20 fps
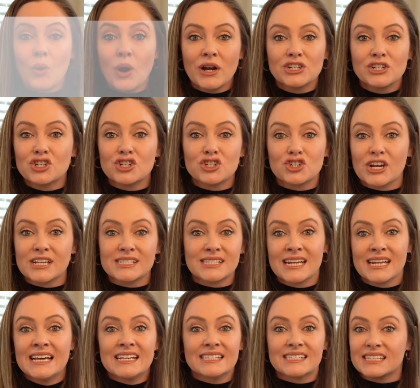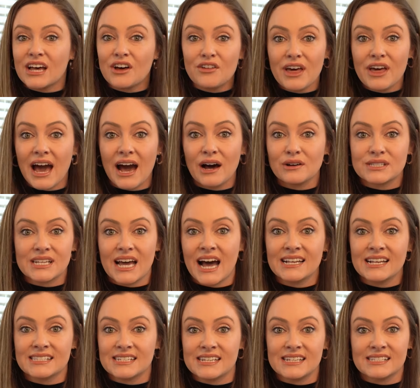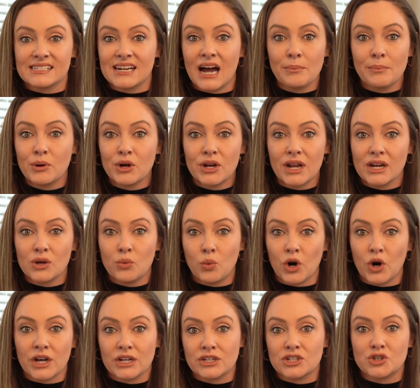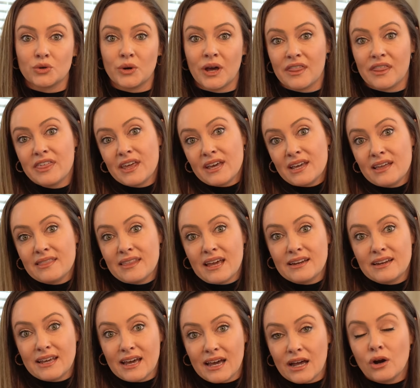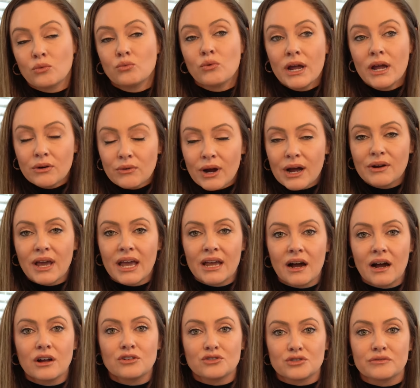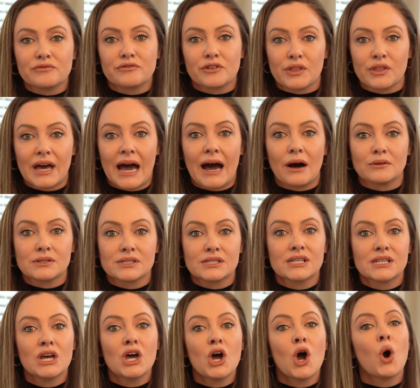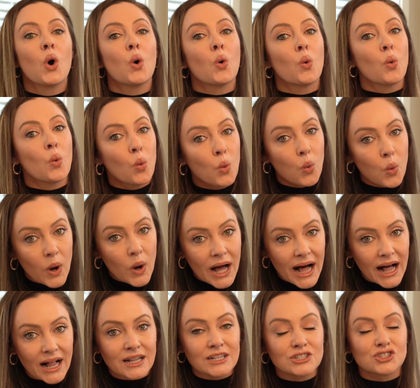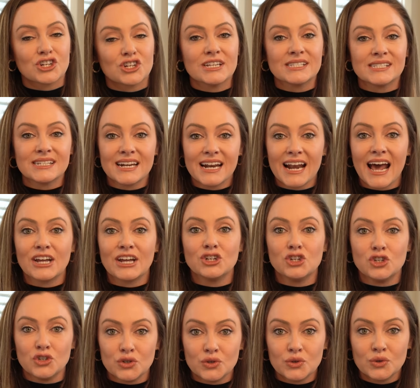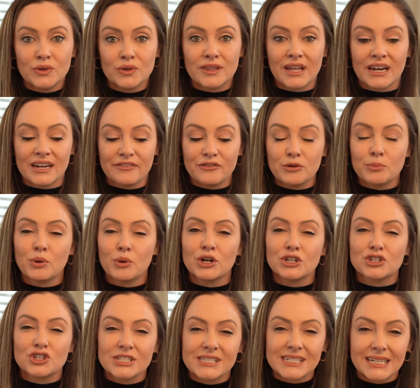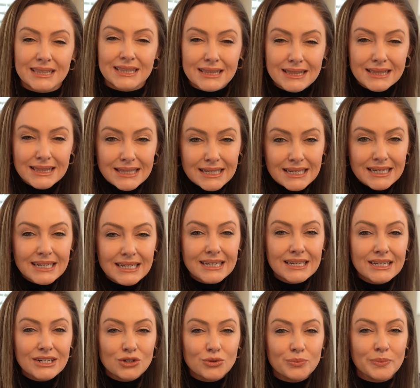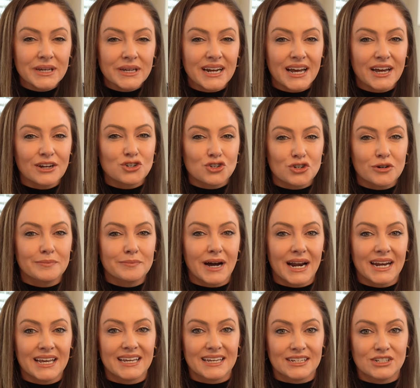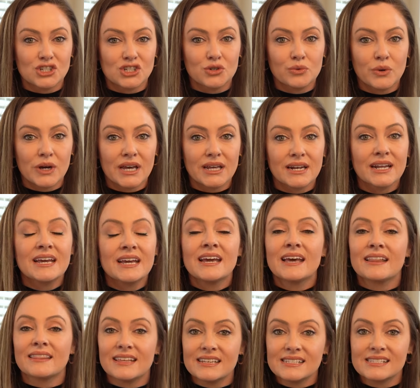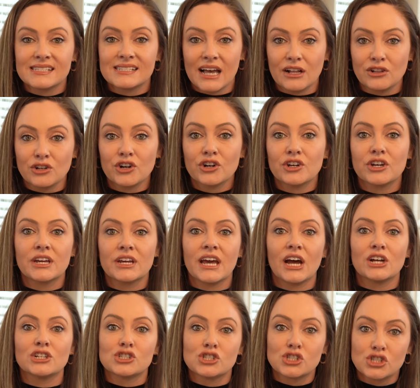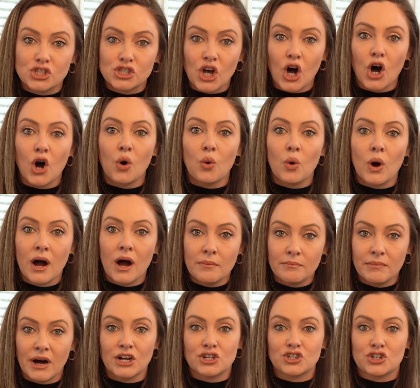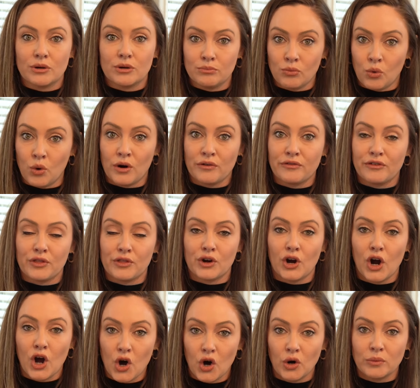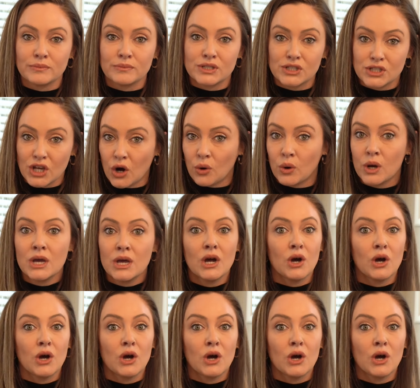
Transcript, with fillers: wanted to just sell the house as is, not put any work into it, thinking they'd get right around 800 for the house. Well, Jason and I knew that if you put just a little bit extra money into it, this seller could get so much more for their home. So